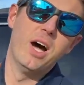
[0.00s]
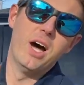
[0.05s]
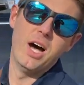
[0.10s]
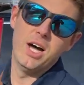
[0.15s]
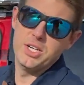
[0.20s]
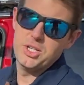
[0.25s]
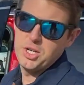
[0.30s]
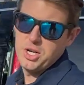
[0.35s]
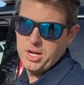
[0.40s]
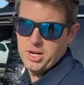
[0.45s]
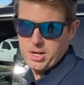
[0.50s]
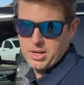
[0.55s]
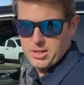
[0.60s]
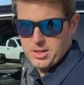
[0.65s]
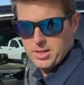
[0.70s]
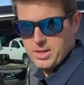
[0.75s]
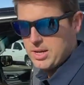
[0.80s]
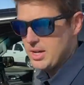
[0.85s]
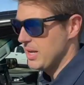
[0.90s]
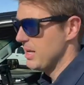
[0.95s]
Hutch here.
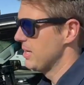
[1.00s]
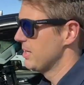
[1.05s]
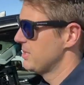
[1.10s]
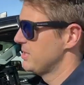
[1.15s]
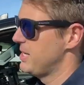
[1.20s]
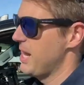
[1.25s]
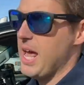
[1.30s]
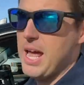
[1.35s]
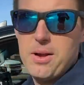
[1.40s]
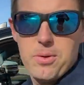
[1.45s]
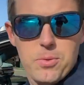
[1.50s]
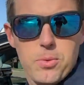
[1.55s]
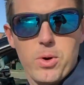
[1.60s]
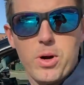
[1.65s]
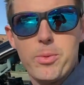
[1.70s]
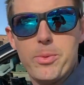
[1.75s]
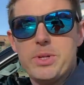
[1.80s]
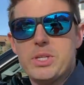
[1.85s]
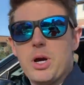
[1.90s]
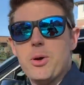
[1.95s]
Today, we're
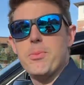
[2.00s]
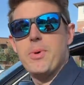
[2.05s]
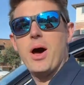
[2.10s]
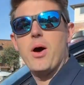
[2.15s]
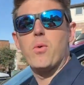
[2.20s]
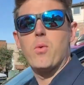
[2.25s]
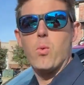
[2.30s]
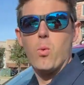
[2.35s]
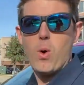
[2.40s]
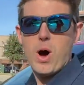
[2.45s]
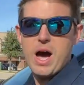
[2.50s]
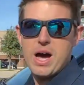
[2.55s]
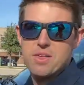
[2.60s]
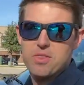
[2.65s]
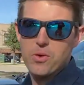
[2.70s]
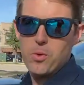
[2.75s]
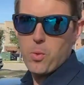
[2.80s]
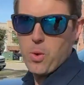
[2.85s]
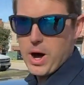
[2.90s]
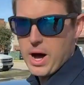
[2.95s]
going to be talking about why
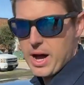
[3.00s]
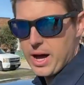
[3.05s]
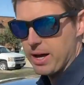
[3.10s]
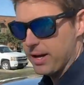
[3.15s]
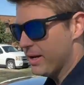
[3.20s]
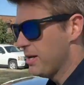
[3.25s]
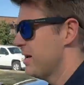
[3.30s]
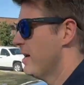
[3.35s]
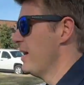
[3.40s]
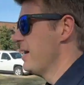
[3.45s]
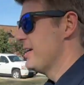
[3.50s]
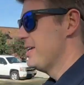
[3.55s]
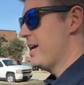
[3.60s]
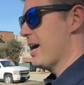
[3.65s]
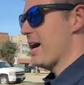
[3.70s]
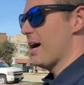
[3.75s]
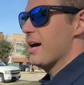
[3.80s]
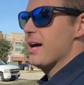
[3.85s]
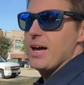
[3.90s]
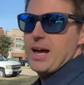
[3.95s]
the why.
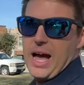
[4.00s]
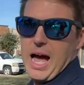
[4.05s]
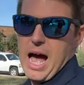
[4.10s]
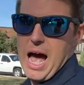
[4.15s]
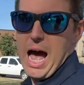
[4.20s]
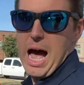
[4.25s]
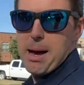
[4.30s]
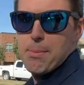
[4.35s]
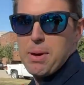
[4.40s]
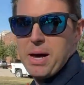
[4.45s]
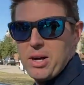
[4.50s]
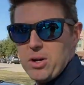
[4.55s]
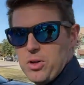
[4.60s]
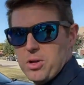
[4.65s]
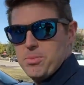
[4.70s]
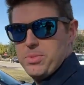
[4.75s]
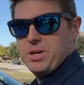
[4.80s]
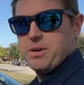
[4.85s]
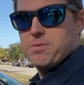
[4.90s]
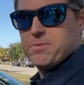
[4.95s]
Yeah, I might
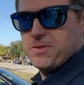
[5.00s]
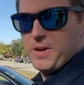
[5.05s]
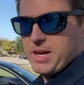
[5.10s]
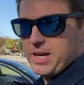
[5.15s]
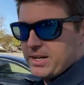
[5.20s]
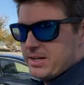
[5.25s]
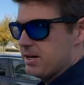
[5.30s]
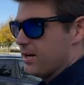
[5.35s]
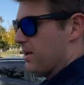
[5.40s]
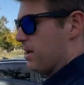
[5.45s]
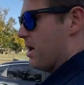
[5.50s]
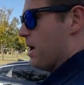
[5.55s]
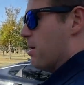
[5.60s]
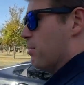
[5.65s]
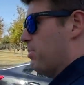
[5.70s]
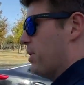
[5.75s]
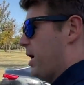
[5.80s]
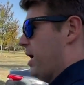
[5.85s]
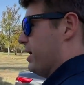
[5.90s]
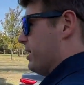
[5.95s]
only be a fit,
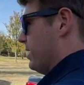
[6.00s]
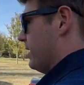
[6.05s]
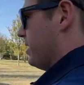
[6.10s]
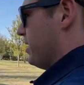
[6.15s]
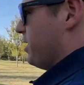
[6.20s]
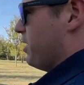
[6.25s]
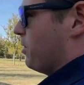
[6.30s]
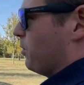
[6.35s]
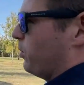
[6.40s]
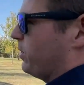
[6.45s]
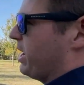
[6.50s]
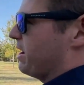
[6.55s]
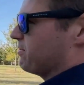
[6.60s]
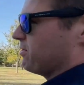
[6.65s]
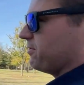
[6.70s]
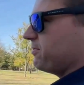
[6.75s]
but we have a